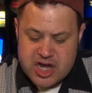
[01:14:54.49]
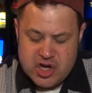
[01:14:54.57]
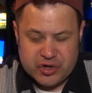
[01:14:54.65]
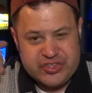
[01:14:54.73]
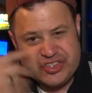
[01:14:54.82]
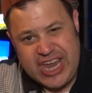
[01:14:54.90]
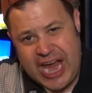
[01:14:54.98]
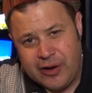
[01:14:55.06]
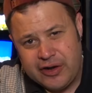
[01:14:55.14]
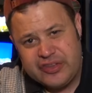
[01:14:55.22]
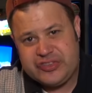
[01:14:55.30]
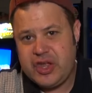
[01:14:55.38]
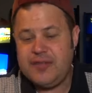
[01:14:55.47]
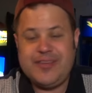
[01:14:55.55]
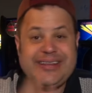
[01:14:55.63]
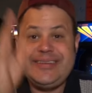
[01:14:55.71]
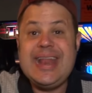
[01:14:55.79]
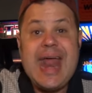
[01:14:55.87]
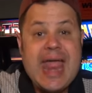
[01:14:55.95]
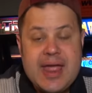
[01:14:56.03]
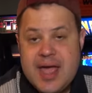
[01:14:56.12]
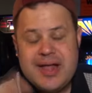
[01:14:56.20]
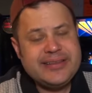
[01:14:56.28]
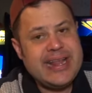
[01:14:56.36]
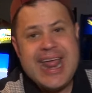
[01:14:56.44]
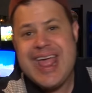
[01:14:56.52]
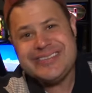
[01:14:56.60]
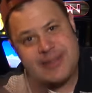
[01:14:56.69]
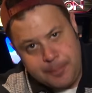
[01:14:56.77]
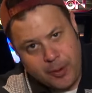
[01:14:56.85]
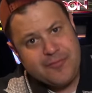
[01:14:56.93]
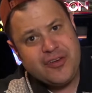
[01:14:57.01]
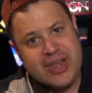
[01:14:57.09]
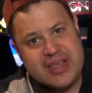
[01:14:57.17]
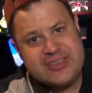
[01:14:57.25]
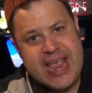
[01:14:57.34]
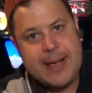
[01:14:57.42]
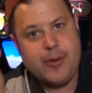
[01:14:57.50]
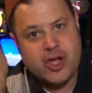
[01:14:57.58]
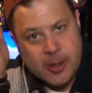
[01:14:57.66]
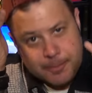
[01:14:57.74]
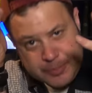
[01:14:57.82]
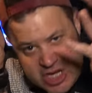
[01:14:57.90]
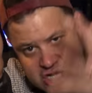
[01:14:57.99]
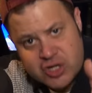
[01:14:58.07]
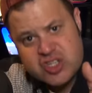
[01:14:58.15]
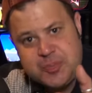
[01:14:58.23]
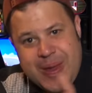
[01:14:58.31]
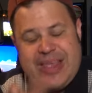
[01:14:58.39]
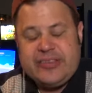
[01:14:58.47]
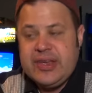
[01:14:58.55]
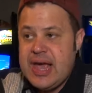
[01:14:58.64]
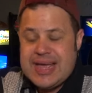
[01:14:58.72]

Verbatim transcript: You're scared of stuff. Like today. Today is a perfect example. Computer space.